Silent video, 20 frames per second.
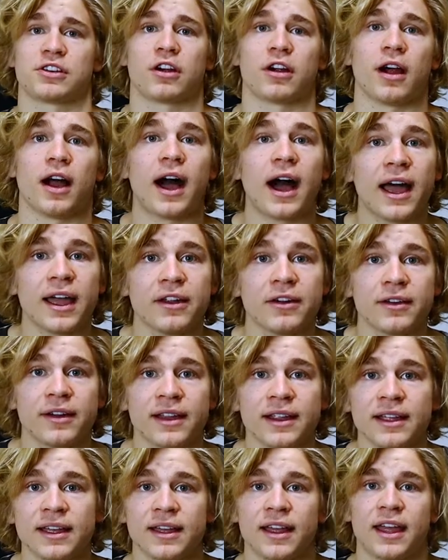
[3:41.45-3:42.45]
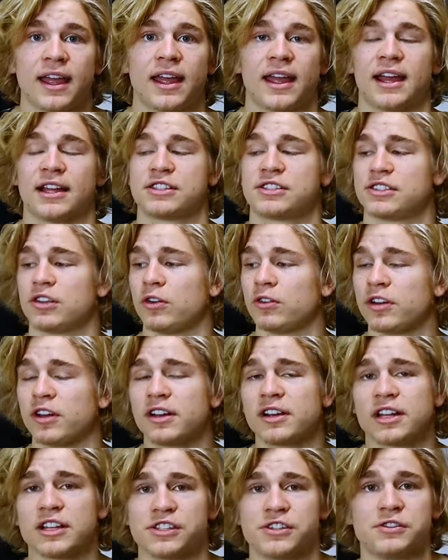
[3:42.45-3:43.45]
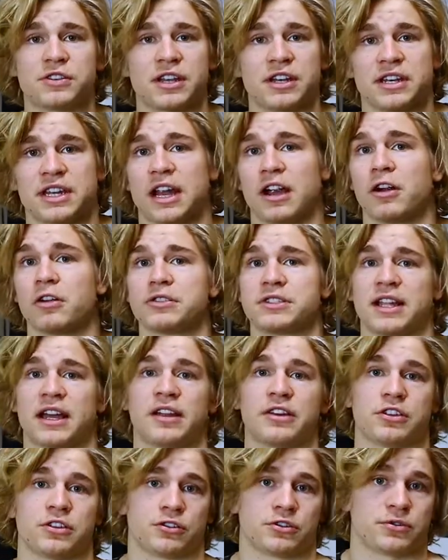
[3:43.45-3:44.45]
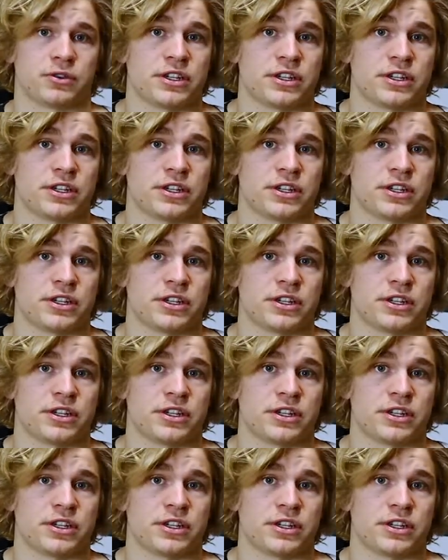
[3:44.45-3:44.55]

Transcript: are hiring. It's so good because you can narrow down your